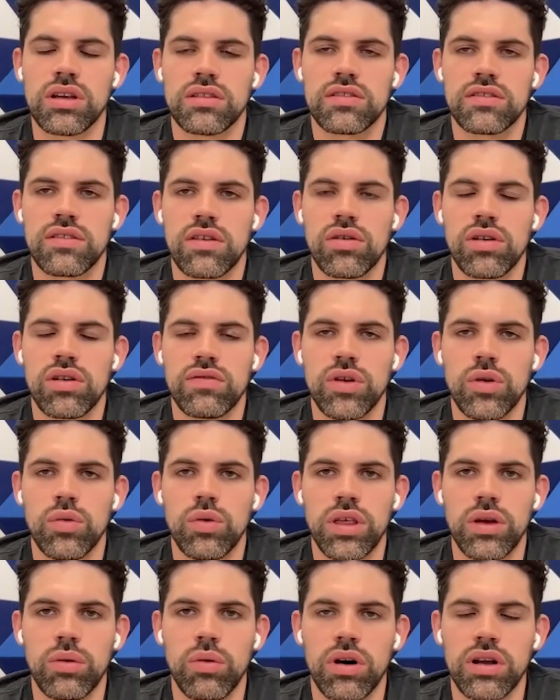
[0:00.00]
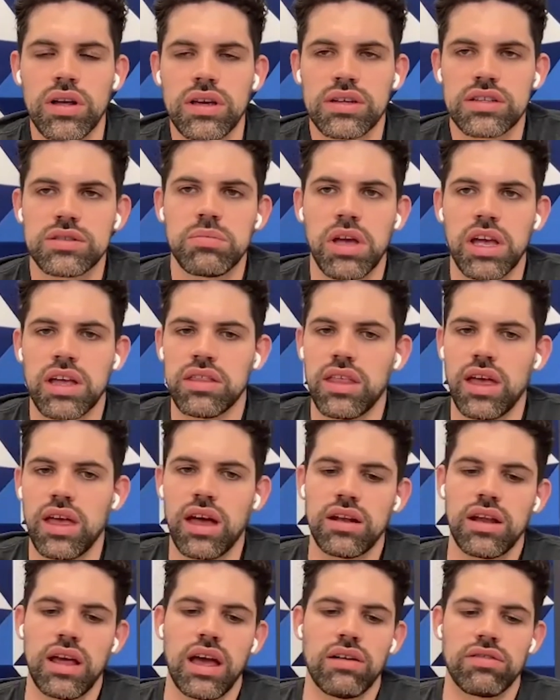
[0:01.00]
So if you really want to expand that
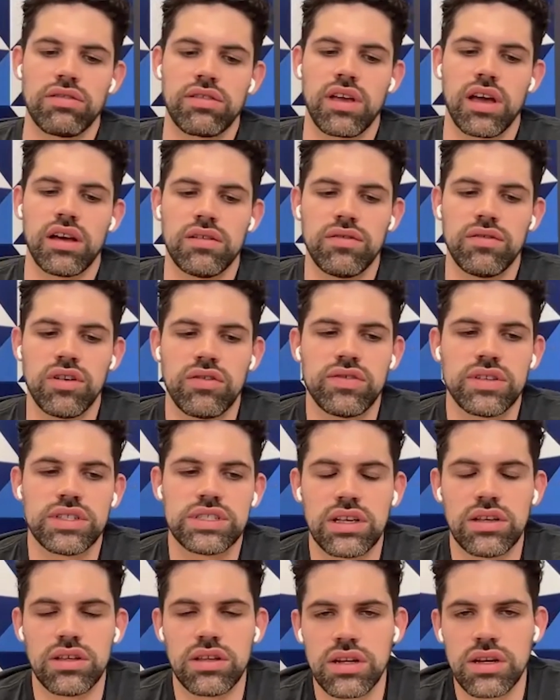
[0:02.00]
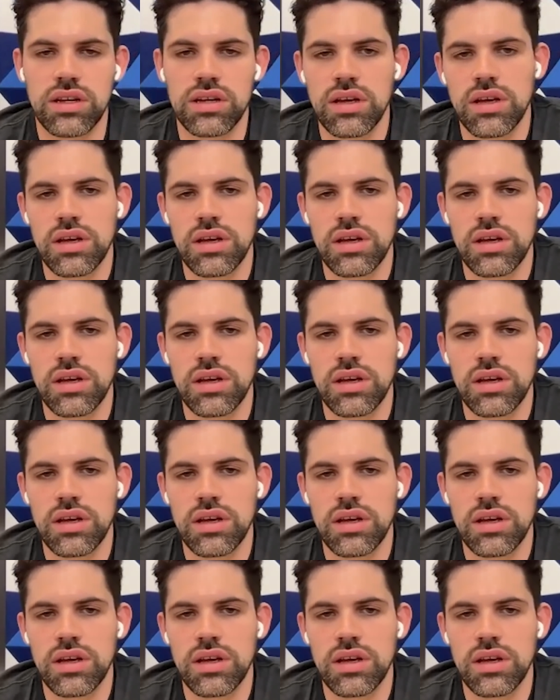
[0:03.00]
outside of your facility,